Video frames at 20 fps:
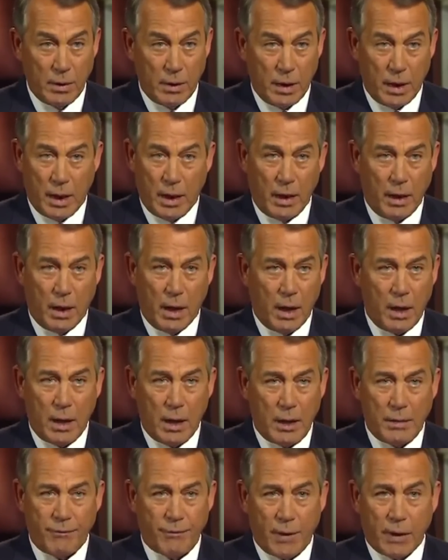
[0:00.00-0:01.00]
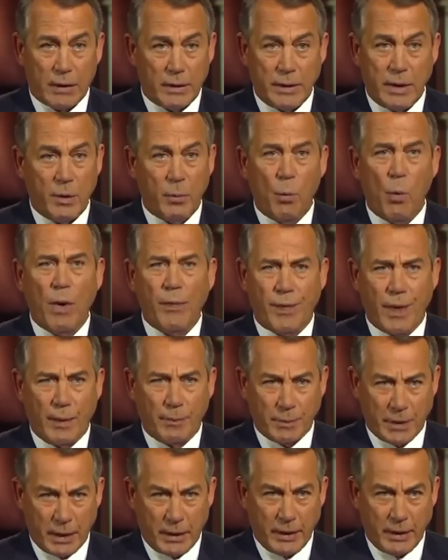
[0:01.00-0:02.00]
Uh, I, I frankly didn't want
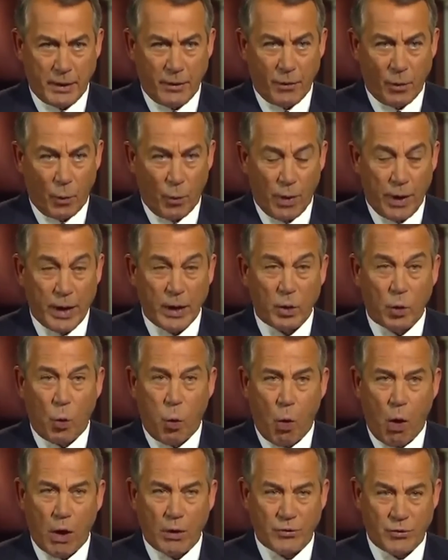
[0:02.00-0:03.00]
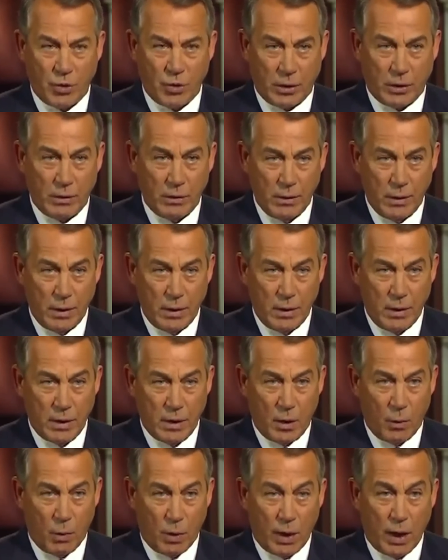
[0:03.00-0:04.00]
them getting in the way and quashing
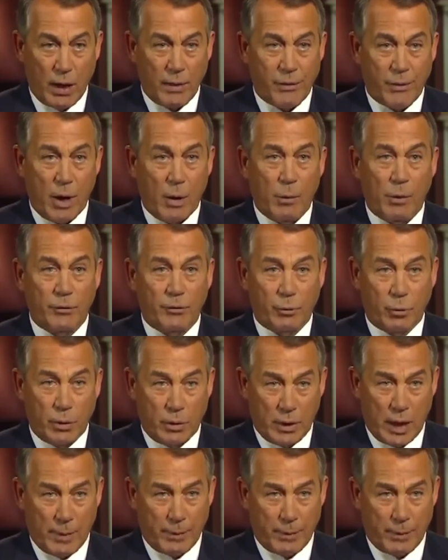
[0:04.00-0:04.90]
uh, what I thought was a real